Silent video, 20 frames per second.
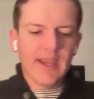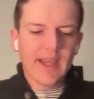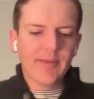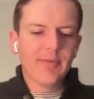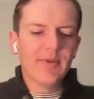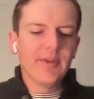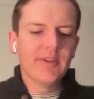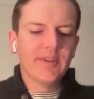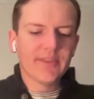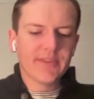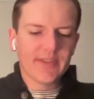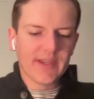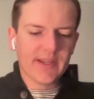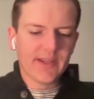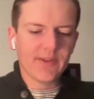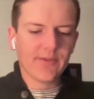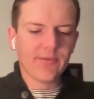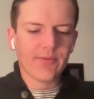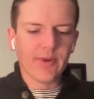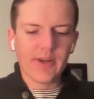Happiness
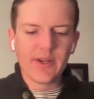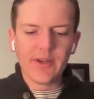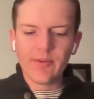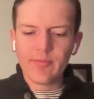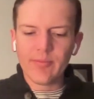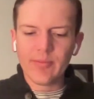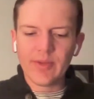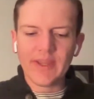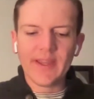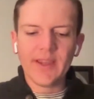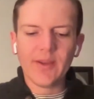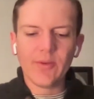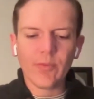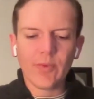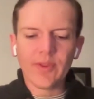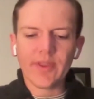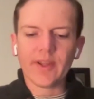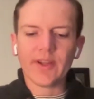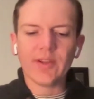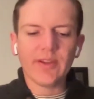and freedom begin
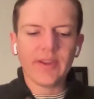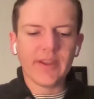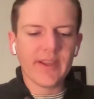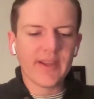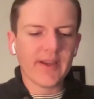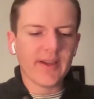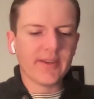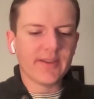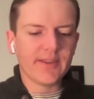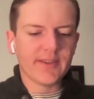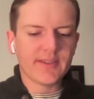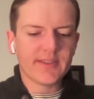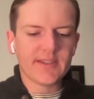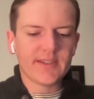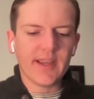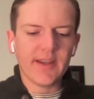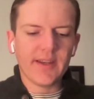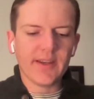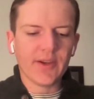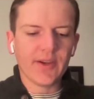with a clear
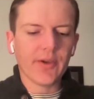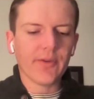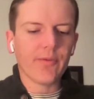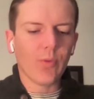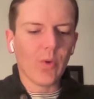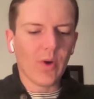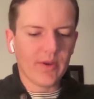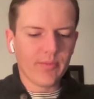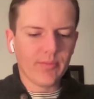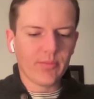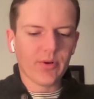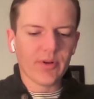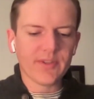understanding of one